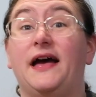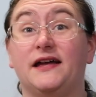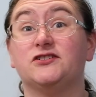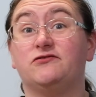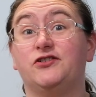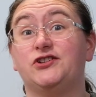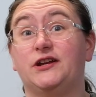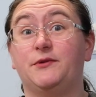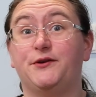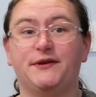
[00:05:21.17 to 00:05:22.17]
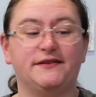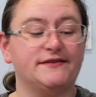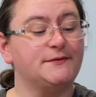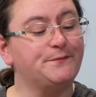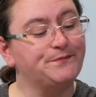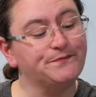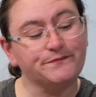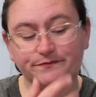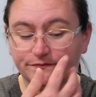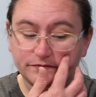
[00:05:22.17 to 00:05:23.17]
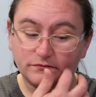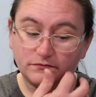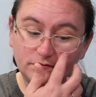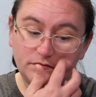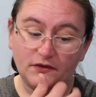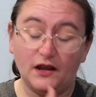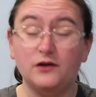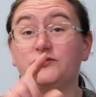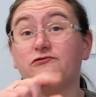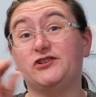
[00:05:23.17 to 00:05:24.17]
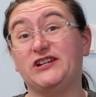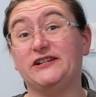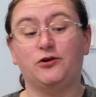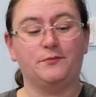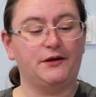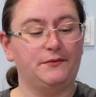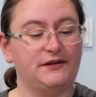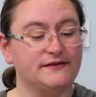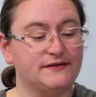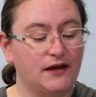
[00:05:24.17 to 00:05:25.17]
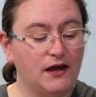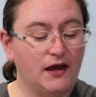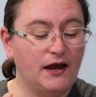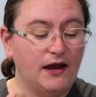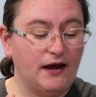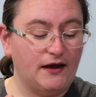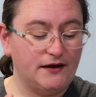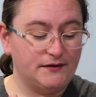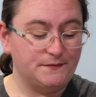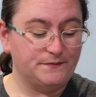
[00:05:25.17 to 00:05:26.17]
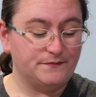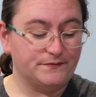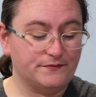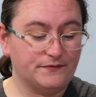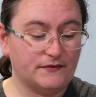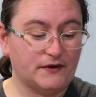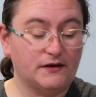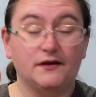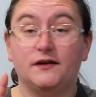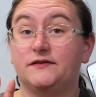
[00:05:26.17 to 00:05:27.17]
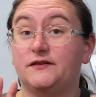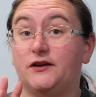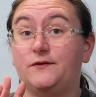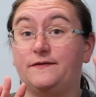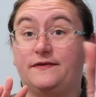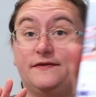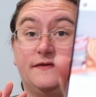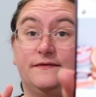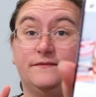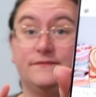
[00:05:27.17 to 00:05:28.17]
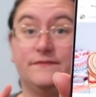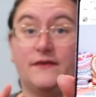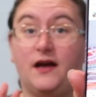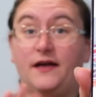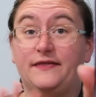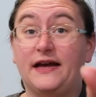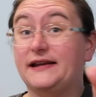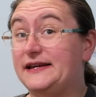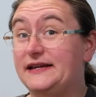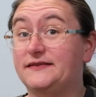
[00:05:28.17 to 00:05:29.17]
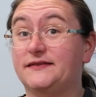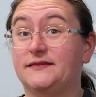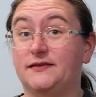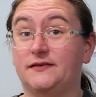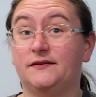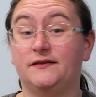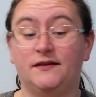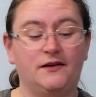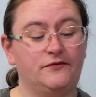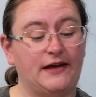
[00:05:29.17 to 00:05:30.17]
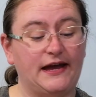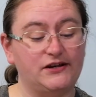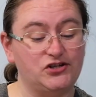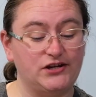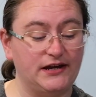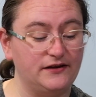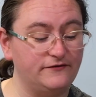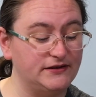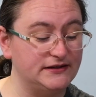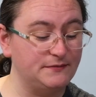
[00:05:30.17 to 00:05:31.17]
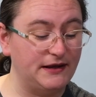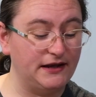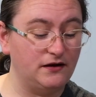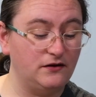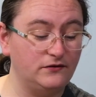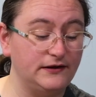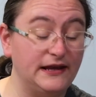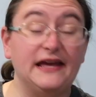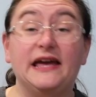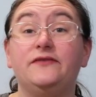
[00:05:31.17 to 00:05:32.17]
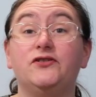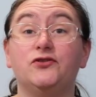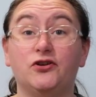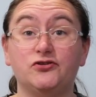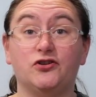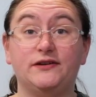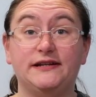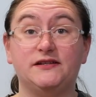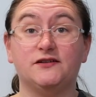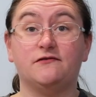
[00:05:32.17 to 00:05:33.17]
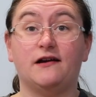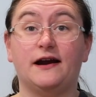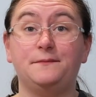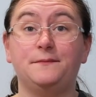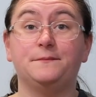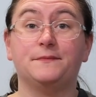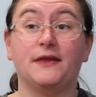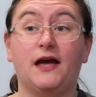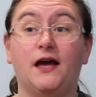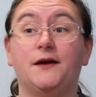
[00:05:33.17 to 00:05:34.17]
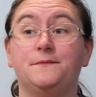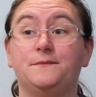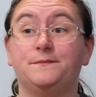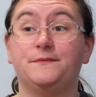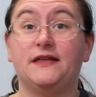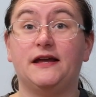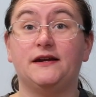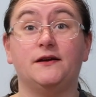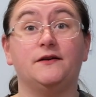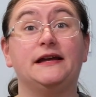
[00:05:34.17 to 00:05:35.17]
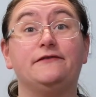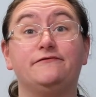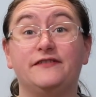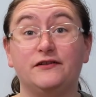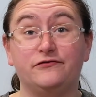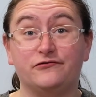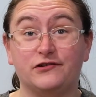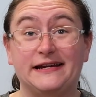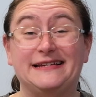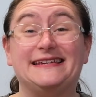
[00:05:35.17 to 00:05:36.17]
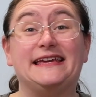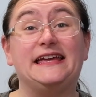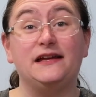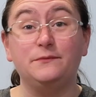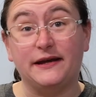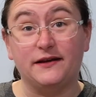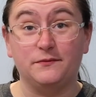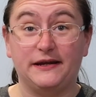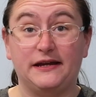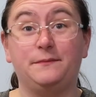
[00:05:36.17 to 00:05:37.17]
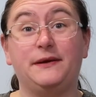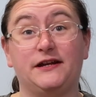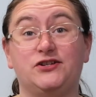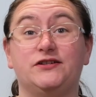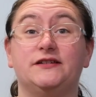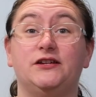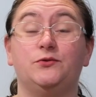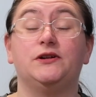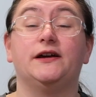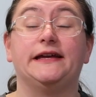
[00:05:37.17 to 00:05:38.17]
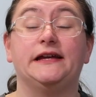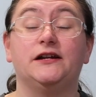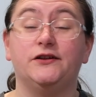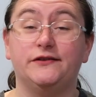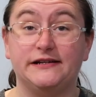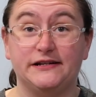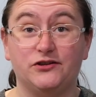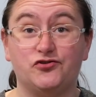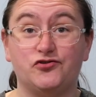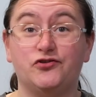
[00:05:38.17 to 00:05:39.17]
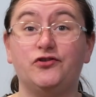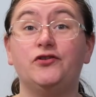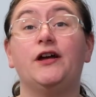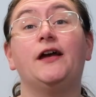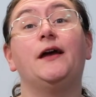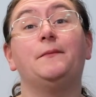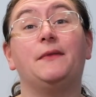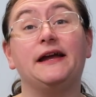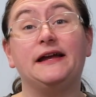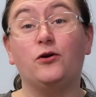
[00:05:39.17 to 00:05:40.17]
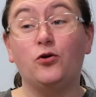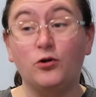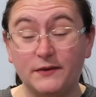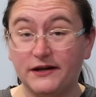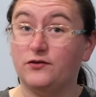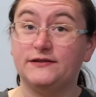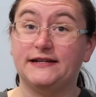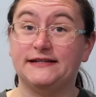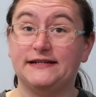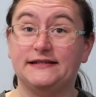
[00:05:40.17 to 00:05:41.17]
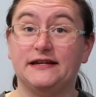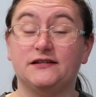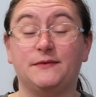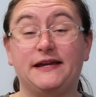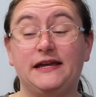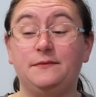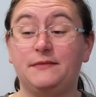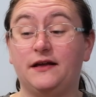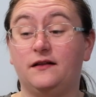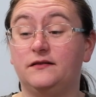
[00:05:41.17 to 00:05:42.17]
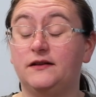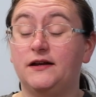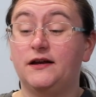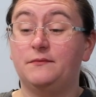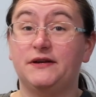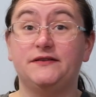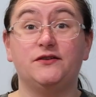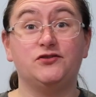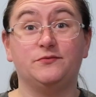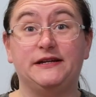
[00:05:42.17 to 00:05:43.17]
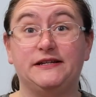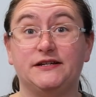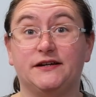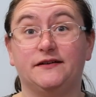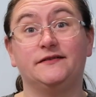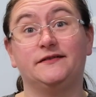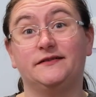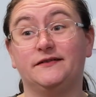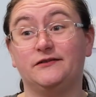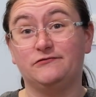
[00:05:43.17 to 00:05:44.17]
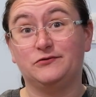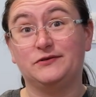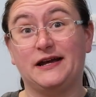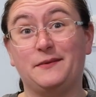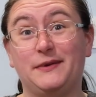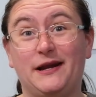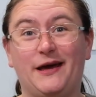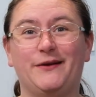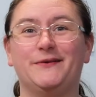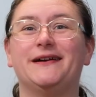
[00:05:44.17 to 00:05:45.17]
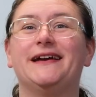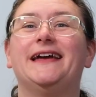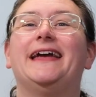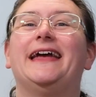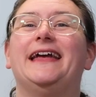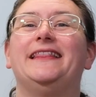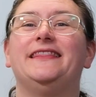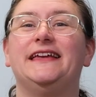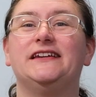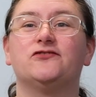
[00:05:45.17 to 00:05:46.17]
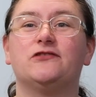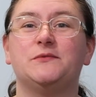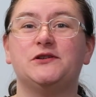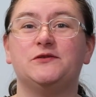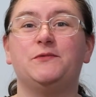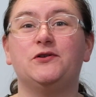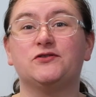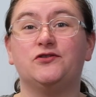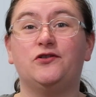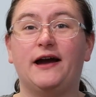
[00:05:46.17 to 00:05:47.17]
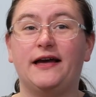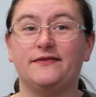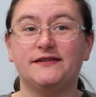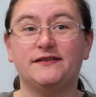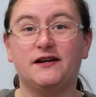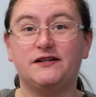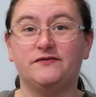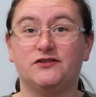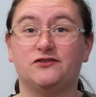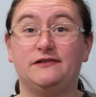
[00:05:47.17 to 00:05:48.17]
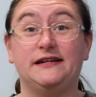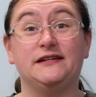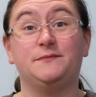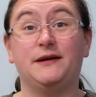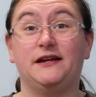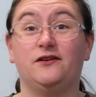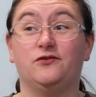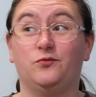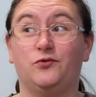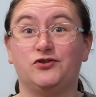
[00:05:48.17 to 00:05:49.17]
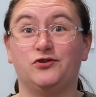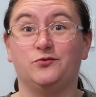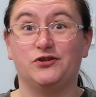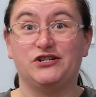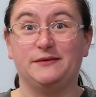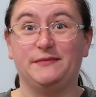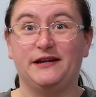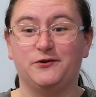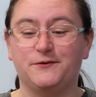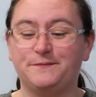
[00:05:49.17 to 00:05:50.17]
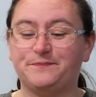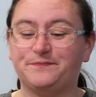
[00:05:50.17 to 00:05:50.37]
at Crochet Moments. That's crochet dot moments. Um, so that is the hashtag for this make along. If you're not on Instagram, um, then feel free to email me pictures that you would like included in the draw. My all my contact details, my email, my social media are all down below in the description box or at the side of the screen, depending on what you're watching me on.